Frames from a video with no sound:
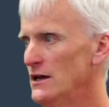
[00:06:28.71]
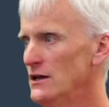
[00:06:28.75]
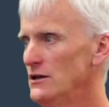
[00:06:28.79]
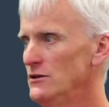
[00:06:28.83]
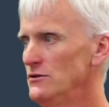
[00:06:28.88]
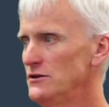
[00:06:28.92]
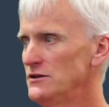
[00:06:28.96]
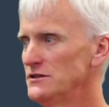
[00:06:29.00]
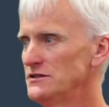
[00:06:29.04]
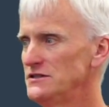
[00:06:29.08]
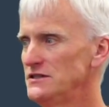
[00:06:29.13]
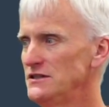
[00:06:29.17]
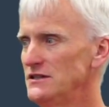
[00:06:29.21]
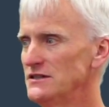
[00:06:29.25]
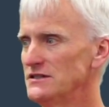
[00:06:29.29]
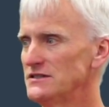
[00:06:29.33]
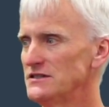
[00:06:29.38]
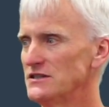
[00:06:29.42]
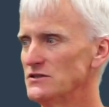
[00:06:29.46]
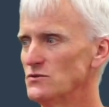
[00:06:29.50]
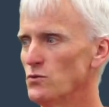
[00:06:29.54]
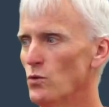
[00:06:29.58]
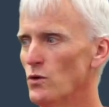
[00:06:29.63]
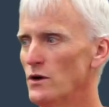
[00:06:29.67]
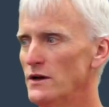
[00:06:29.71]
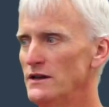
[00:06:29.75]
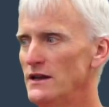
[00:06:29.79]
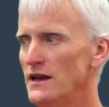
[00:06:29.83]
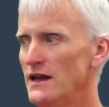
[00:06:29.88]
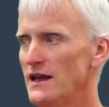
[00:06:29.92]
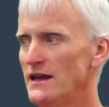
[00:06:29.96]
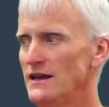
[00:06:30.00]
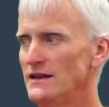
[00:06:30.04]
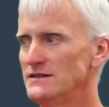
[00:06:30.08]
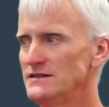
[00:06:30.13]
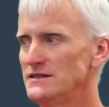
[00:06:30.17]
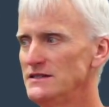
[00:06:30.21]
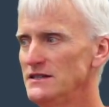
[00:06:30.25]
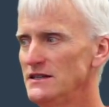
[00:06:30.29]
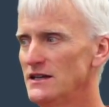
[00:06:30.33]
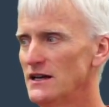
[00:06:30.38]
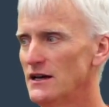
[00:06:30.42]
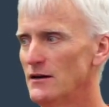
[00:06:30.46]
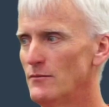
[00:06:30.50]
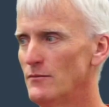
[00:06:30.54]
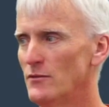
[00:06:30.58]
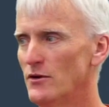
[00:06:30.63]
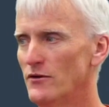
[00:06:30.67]
And you can see this as 1
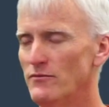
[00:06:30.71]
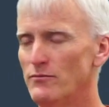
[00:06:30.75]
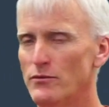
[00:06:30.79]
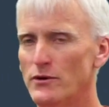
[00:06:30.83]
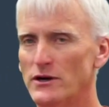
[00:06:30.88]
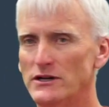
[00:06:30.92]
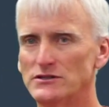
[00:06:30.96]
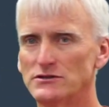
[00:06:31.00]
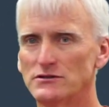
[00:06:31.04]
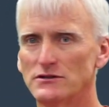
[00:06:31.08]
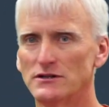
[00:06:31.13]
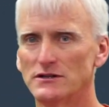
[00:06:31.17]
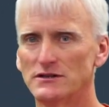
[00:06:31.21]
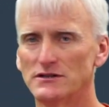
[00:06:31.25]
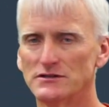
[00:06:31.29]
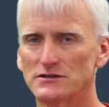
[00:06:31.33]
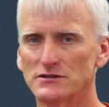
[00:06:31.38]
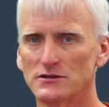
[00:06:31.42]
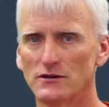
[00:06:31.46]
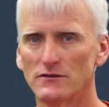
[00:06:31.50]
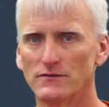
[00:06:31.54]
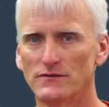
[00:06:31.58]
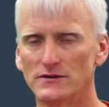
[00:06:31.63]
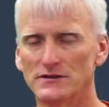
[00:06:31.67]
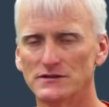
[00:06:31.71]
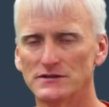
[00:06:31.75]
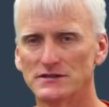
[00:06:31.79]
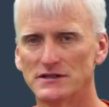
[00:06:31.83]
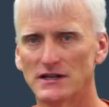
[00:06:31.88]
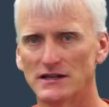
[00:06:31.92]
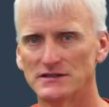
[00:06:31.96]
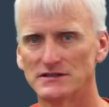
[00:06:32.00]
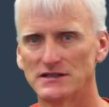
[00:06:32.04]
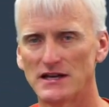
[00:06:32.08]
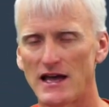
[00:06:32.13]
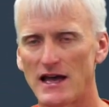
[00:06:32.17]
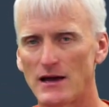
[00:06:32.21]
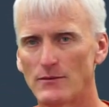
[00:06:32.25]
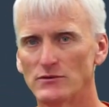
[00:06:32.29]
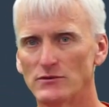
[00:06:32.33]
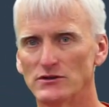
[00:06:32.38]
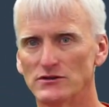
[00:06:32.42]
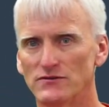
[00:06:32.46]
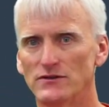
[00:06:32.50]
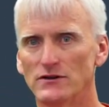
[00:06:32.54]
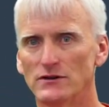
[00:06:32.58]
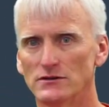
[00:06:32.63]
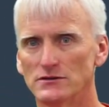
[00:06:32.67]
ATM of pressure at the surface. That's
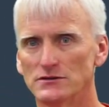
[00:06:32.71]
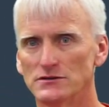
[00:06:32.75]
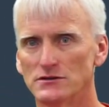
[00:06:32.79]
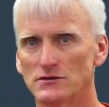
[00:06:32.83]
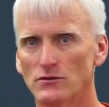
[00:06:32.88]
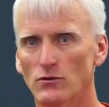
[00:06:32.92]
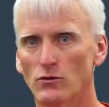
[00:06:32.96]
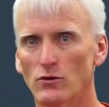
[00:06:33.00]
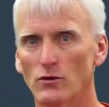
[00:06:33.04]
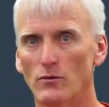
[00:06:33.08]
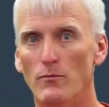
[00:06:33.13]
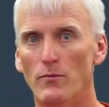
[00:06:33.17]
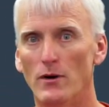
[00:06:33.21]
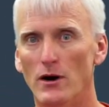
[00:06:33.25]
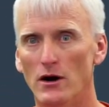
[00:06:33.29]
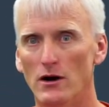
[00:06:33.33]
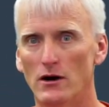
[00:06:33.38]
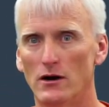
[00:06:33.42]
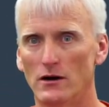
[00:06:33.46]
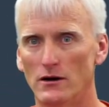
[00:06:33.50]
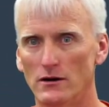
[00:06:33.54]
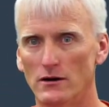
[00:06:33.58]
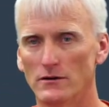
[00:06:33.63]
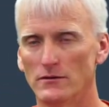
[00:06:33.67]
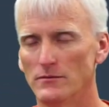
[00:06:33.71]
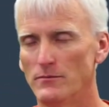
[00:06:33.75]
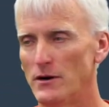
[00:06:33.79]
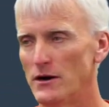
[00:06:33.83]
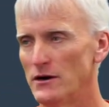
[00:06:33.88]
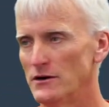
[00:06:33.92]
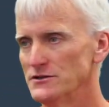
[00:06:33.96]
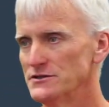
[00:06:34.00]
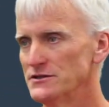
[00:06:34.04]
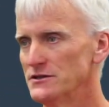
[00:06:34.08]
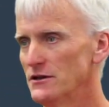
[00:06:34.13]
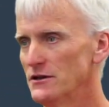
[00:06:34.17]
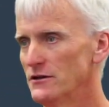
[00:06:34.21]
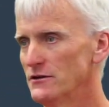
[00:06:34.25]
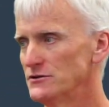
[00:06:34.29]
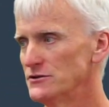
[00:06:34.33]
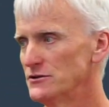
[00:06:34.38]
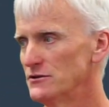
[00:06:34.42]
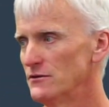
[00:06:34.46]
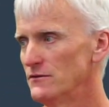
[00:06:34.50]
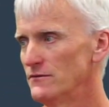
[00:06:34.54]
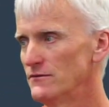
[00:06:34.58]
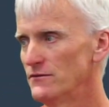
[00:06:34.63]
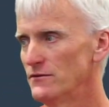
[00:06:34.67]
atmospheres, or bar. Bar is another
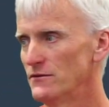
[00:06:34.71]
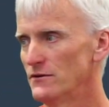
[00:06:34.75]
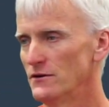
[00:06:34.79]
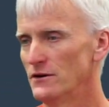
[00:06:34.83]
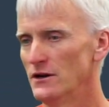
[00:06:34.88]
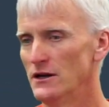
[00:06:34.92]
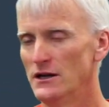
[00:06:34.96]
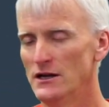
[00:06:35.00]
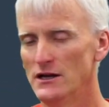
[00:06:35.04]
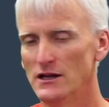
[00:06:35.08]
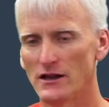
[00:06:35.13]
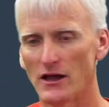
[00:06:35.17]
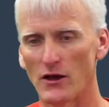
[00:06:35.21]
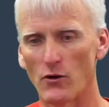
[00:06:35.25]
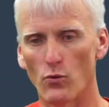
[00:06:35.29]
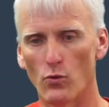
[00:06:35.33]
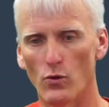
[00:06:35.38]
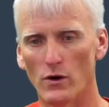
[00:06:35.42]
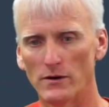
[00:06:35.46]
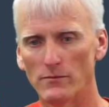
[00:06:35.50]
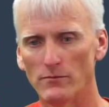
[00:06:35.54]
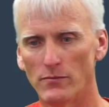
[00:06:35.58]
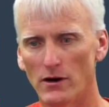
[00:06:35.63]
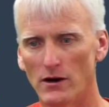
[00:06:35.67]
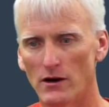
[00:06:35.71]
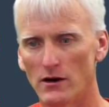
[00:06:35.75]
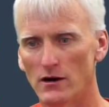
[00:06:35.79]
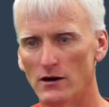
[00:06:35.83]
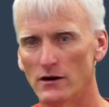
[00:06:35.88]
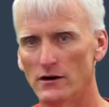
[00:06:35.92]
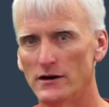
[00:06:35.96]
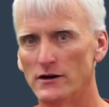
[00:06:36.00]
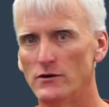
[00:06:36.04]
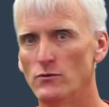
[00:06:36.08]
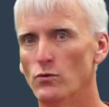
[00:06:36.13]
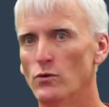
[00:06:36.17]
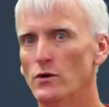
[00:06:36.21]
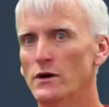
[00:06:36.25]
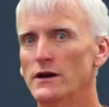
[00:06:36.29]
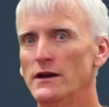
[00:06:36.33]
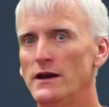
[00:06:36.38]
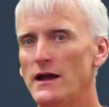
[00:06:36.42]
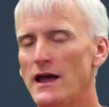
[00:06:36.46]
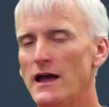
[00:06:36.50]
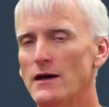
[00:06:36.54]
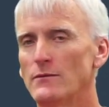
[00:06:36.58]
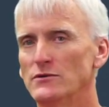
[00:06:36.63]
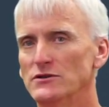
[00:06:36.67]
term for like 1 bar and
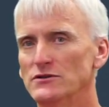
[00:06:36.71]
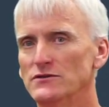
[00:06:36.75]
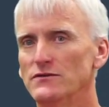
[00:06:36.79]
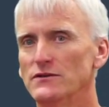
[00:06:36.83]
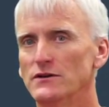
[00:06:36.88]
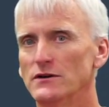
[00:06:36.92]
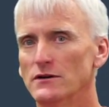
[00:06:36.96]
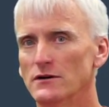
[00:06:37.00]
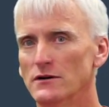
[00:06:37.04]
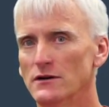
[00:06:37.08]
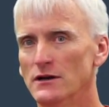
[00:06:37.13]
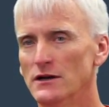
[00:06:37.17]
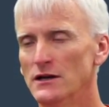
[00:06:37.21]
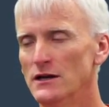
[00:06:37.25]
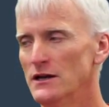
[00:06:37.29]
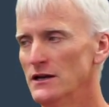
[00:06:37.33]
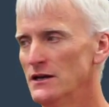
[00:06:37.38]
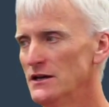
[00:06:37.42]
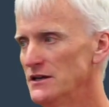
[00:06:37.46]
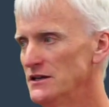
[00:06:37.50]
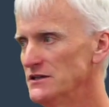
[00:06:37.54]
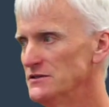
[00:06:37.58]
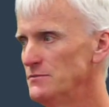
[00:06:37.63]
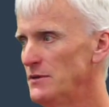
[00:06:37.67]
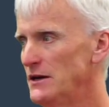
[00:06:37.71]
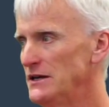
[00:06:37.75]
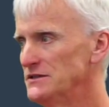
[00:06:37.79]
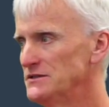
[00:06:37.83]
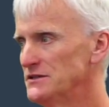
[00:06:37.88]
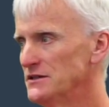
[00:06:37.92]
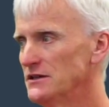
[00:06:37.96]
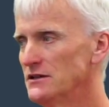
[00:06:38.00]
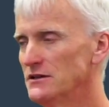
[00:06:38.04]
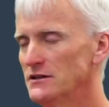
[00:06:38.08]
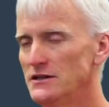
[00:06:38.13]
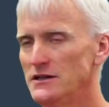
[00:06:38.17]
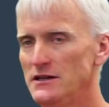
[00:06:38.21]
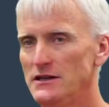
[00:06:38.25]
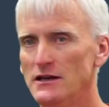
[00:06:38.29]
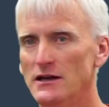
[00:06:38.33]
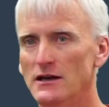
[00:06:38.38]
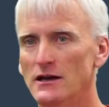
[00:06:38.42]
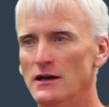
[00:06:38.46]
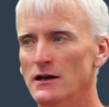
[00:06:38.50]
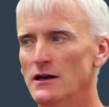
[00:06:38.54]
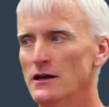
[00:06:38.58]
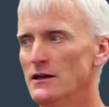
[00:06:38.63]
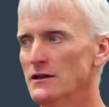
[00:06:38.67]
1 atmosphere is basically
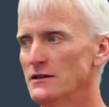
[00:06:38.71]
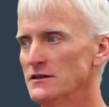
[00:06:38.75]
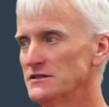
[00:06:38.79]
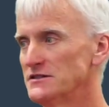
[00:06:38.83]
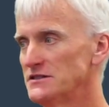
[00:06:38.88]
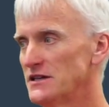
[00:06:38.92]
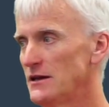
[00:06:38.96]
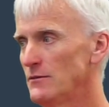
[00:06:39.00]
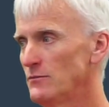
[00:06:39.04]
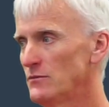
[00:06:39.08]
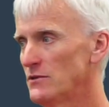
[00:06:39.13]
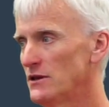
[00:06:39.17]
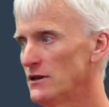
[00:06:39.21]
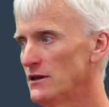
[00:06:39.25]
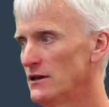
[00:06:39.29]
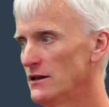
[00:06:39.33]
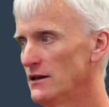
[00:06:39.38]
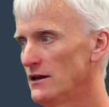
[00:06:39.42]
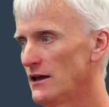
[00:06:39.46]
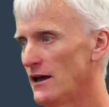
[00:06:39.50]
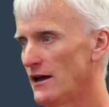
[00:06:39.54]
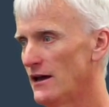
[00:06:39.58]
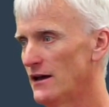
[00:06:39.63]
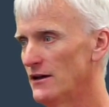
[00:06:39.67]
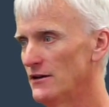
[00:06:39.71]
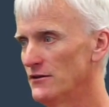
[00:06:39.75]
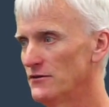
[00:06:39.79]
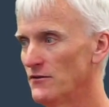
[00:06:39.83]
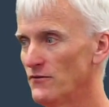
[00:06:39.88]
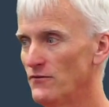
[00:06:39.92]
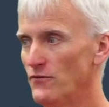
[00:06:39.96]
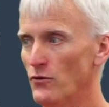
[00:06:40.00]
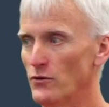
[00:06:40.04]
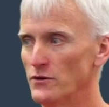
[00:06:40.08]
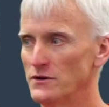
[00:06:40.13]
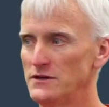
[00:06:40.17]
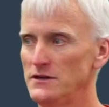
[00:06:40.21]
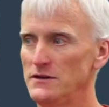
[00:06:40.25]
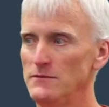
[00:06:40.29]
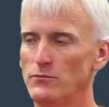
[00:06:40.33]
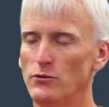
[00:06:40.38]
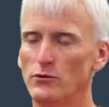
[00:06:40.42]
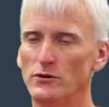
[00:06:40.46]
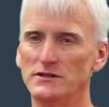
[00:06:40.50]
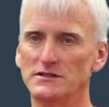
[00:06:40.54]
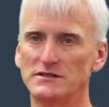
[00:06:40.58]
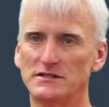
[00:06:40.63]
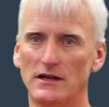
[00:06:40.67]
the same thing as
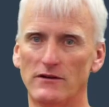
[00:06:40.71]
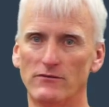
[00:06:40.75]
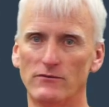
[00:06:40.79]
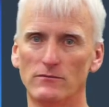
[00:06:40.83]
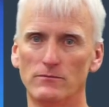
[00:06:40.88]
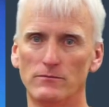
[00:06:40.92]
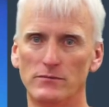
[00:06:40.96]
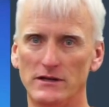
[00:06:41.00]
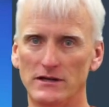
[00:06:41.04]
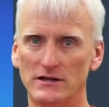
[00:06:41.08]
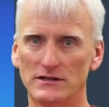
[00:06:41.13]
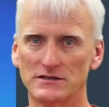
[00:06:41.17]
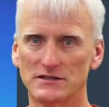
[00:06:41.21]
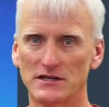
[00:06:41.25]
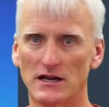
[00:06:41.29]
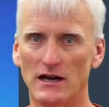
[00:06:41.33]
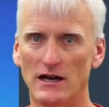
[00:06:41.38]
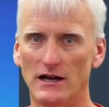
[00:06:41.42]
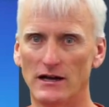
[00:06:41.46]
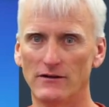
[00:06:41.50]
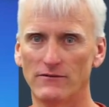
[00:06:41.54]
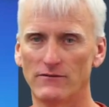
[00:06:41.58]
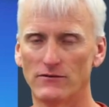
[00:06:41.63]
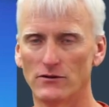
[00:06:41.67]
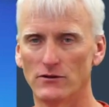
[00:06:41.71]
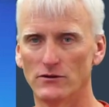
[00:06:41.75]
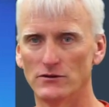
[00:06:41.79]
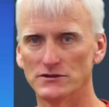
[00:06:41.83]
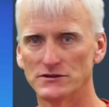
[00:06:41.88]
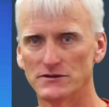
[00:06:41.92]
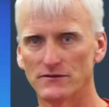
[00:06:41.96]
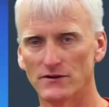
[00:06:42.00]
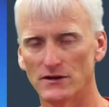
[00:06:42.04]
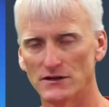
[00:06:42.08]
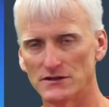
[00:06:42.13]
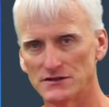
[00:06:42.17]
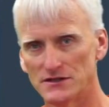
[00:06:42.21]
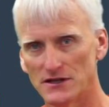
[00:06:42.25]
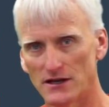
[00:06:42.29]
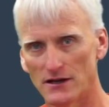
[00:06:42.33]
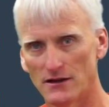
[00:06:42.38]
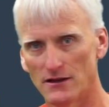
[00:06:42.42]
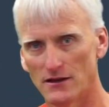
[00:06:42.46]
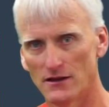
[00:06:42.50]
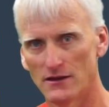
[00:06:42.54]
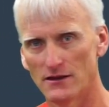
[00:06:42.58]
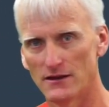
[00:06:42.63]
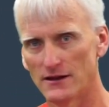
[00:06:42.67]
14.7 PSI for those of us
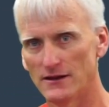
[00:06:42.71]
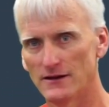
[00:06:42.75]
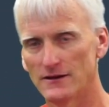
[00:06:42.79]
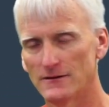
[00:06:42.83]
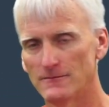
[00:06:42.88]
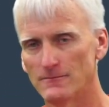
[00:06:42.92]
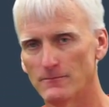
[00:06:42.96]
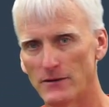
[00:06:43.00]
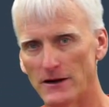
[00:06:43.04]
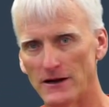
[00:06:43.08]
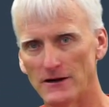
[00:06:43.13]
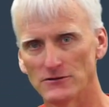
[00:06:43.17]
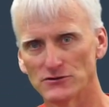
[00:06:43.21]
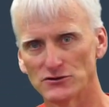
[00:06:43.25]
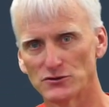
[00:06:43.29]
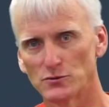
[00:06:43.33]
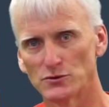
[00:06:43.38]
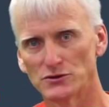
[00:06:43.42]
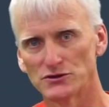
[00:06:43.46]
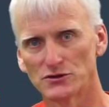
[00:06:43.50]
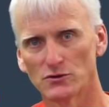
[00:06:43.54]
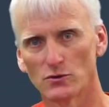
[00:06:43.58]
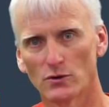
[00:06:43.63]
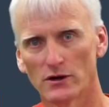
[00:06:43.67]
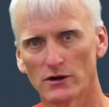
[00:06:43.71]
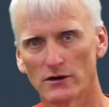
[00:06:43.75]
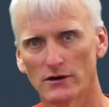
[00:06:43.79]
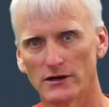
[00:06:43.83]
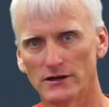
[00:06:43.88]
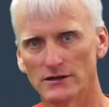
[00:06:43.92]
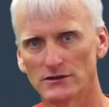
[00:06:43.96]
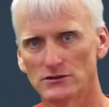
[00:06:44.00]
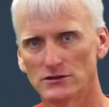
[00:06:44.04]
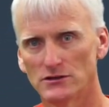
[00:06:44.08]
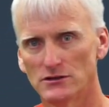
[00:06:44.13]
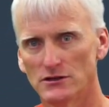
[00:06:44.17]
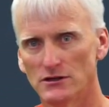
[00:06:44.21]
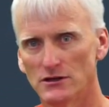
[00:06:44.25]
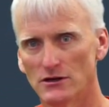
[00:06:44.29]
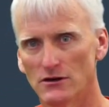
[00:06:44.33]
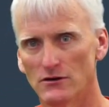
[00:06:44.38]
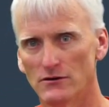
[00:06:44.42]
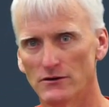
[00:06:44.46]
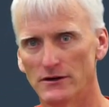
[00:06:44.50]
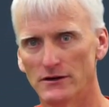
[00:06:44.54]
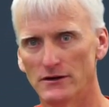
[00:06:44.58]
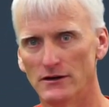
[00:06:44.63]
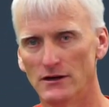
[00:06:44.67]
that think in pounds per square inch, you
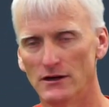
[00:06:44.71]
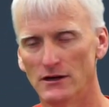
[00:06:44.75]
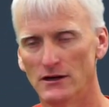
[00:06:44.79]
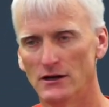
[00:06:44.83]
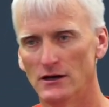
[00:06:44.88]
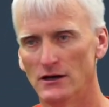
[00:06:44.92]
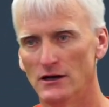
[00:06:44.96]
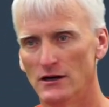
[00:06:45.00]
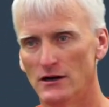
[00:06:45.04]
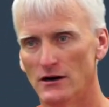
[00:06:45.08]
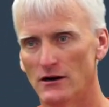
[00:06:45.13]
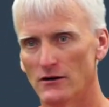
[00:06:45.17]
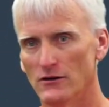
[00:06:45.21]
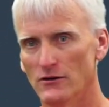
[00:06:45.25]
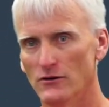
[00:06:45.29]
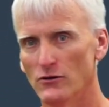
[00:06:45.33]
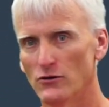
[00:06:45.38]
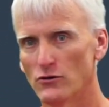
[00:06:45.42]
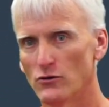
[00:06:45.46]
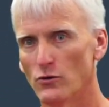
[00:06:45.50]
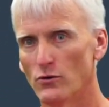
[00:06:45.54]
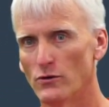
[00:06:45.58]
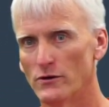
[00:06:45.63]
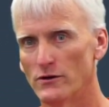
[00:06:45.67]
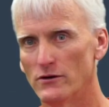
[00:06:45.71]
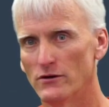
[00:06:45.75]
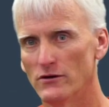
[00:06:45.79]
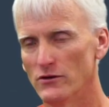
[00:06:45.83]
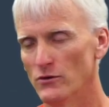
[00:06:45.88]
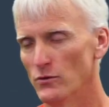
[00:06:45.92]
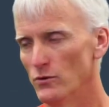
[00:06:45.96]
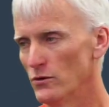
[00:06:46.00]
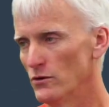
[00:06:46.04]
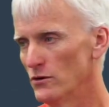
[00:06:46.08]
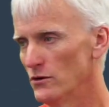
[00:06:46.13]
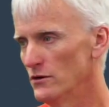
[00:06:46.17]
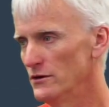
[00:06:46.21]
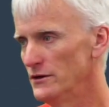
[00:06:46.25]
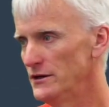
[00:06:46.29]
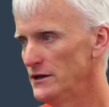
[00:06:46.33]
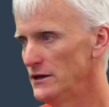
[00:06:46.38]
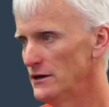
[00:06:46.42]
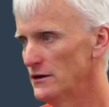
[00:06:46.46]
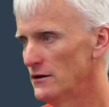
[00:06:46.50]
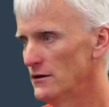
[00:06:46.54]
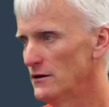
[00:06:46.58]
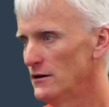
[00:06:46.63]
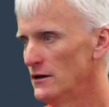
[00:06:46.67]
know, in our little corner of the world
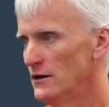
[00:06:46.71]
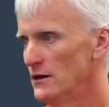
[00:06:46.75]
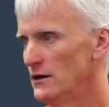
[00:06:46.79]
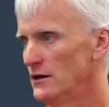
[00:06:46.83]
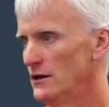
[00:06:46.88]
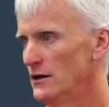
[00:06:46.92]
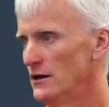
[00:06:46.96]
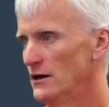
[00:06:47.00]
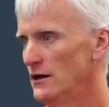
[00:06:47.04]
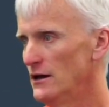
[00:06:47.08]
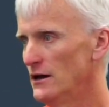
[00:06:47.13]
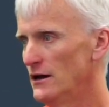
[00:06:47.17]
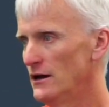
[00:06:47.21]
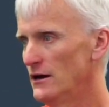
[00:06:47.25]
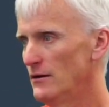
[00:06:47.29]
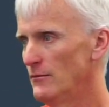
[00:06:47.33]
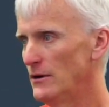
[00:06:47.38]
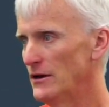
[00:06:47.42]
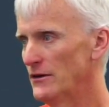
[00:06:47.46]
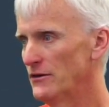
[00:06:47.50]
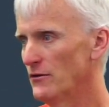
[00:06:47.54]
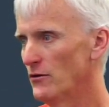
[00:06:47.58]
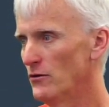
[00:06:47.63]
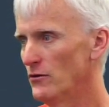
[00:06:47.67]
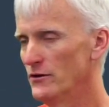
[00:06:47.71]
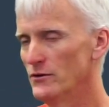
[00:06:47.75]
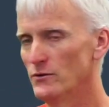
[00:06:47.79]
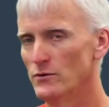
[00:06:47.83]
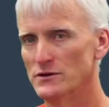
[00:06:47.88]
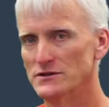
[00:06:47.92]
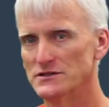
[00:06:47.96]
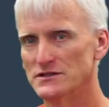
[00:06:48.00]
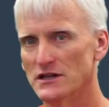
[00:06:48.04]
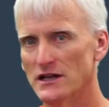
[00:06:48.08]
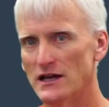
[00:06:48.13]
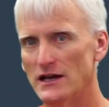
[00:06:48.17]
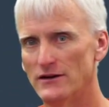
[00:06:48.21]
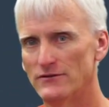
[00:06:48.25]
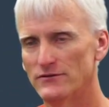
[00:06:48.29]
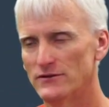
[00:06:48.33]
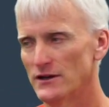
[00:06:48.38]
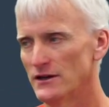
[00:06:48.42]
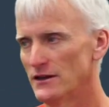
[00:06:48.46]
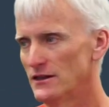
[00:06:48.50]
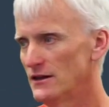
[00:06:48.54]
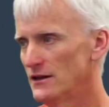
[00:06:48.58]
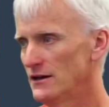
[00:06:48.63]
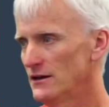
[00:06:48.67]
here, about the only ones left,
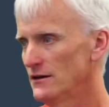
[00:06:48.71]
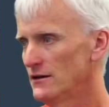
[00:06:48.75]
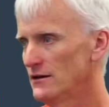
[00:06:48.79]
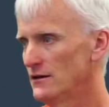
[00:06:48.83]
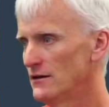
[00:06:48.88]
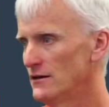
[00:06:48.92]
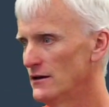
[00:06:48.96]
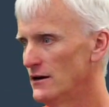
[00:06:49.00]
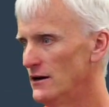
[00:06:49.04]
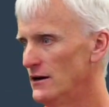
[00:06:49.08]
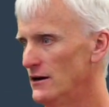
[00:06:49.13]
I think.